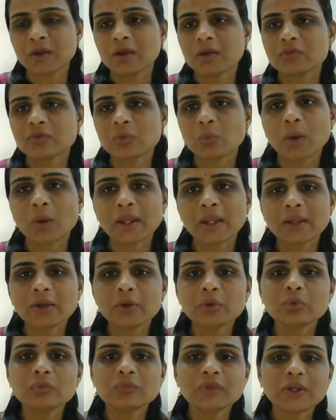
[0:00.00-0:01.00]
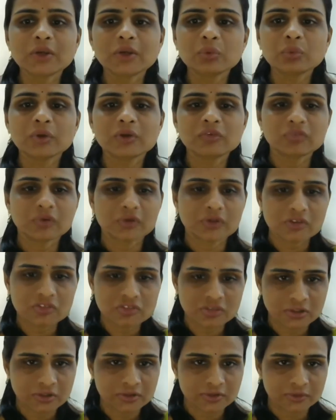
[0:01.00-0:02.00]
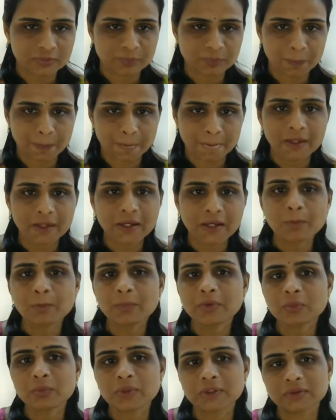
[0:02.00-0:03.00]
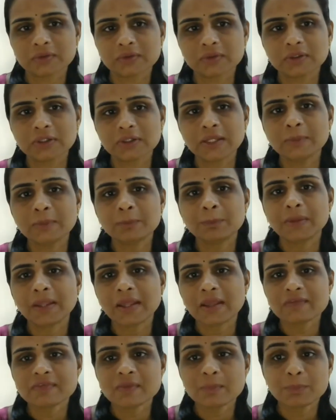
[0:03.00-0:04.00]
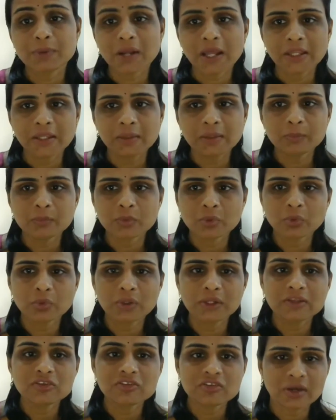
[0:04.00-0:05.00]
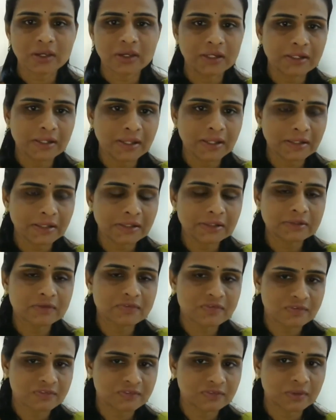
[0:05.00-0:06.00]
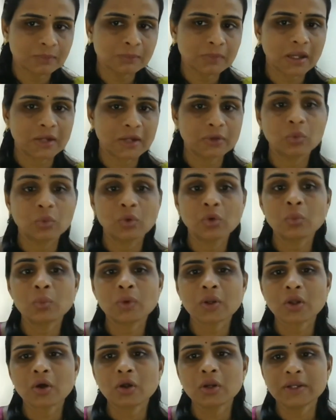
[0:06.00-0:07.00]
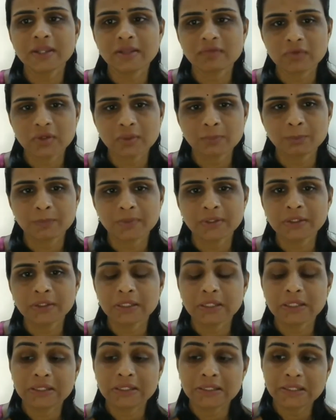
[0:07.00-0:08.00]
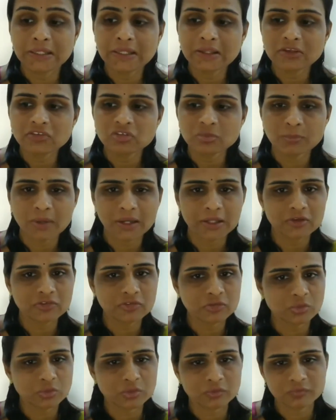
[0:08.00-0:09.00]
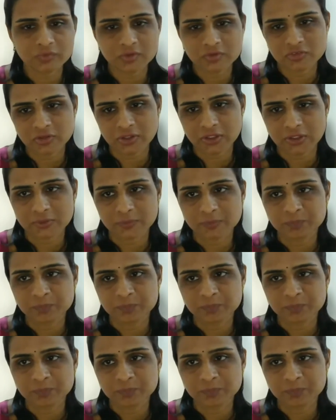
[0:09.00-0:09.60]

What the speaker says: So why do we do it for the children? Number one, it plays a prime role in child health system and overall development in each milestone of the child.